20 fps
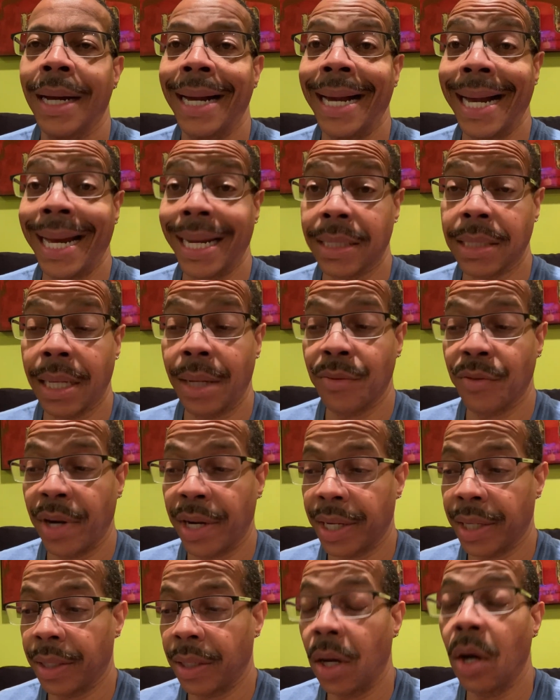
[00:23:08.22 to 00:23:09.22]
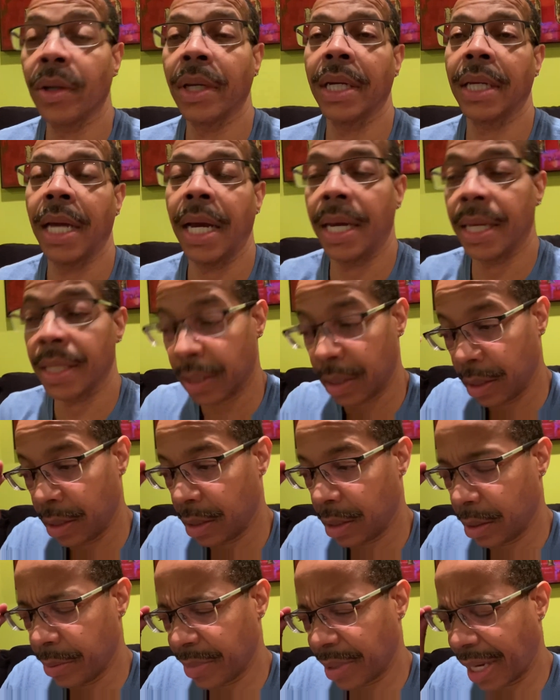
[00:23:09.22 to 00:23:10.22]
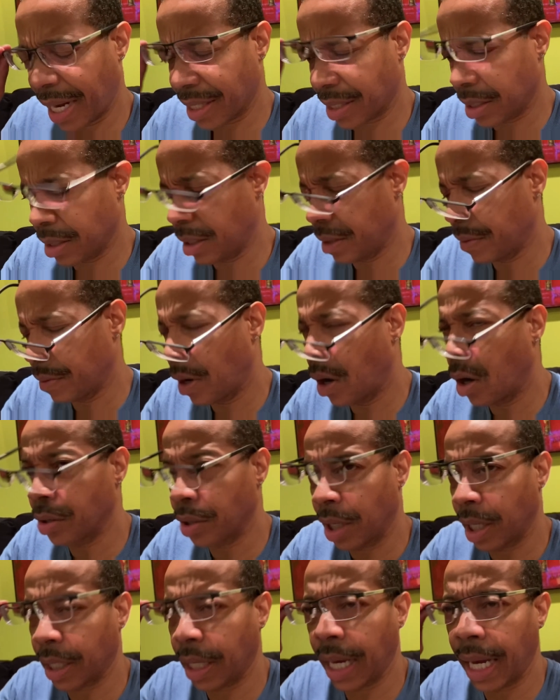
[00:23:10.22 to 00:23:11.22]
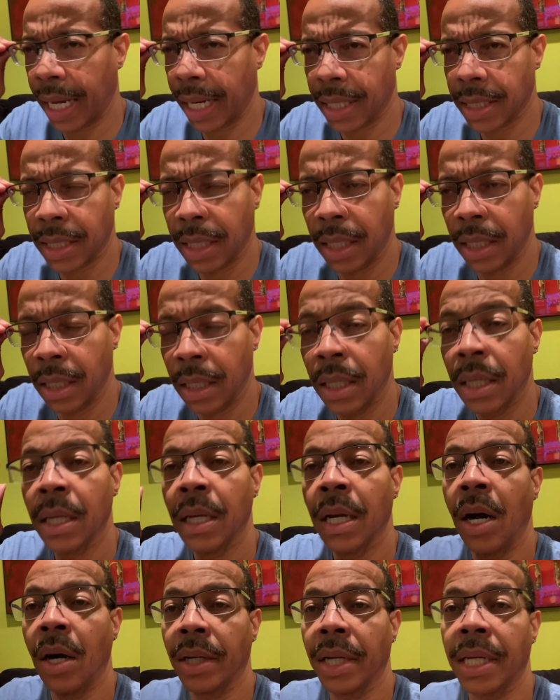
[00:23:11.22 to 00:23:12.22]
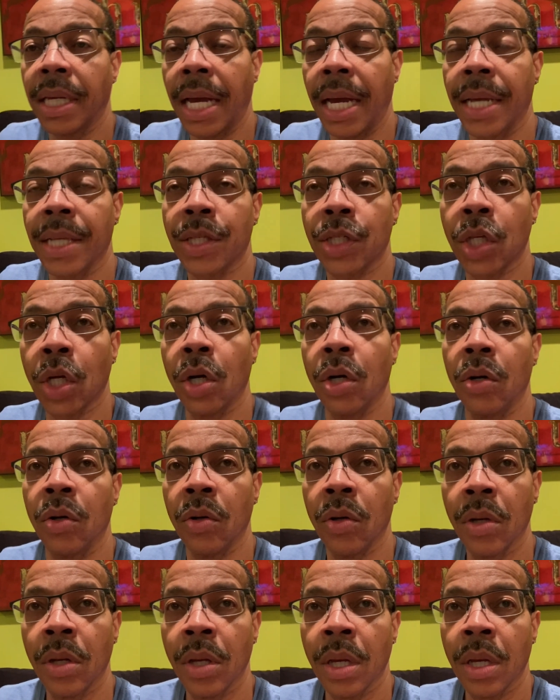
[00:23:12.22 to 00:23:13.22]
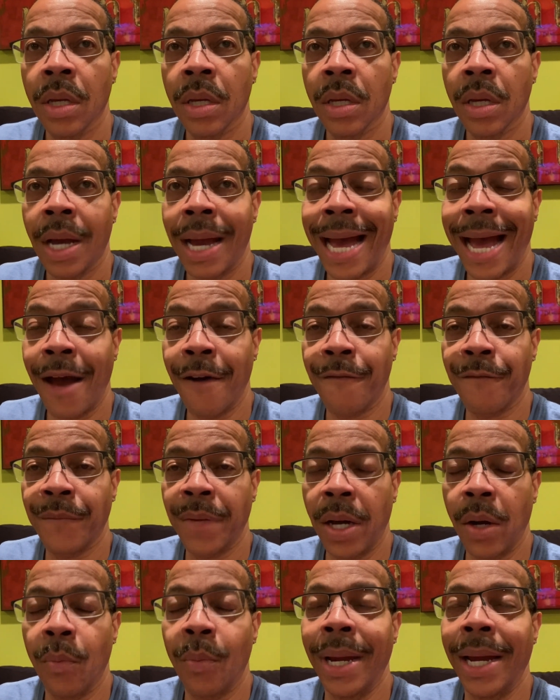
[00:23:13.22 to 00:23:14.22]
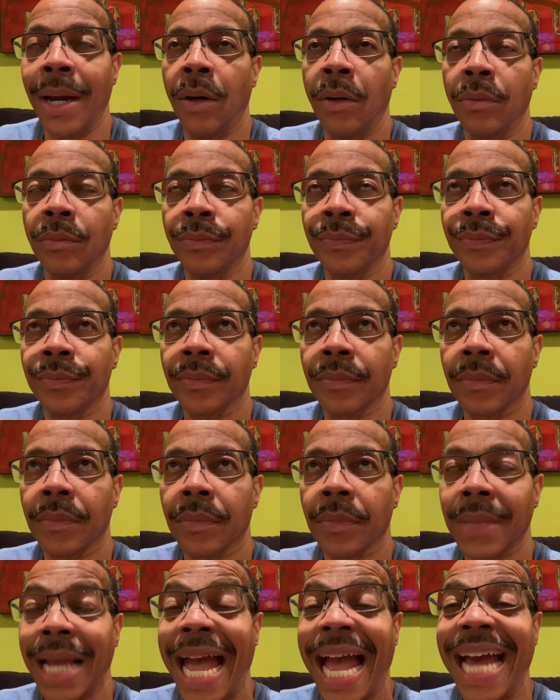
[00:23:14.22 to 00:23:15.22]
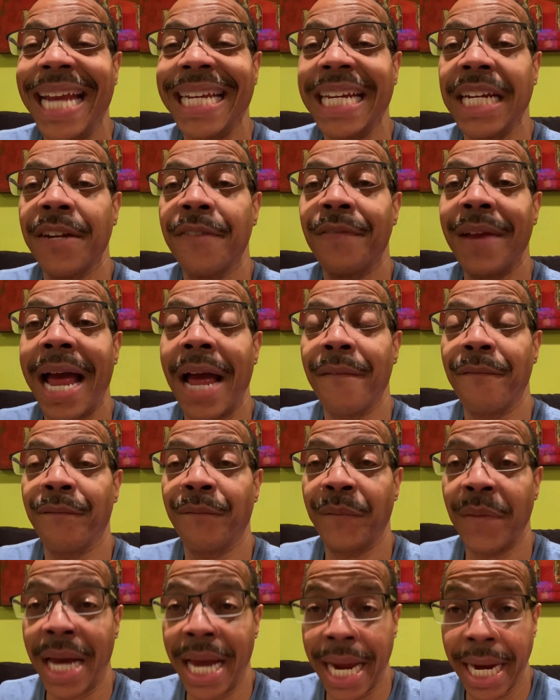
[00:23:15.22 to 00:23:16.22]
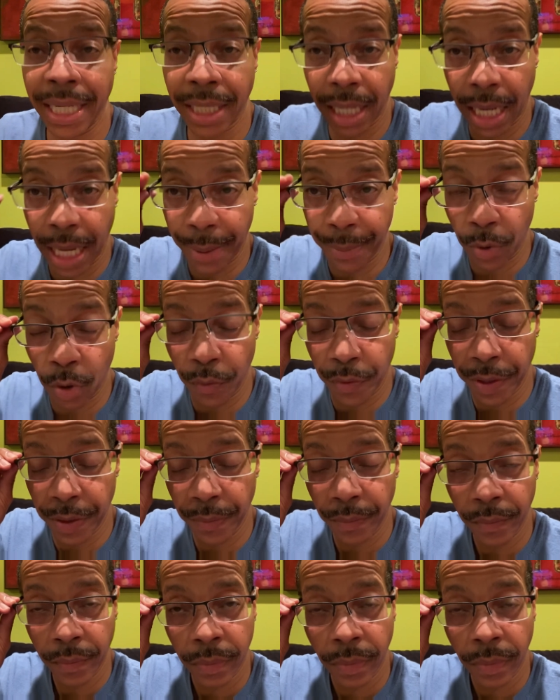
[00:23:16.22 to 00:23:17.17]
I gotta stop drinking. Okay, guys. Let me glasses on. Oh, no, I gotta see. Okay, guys. So, I, well, I did not find a movie.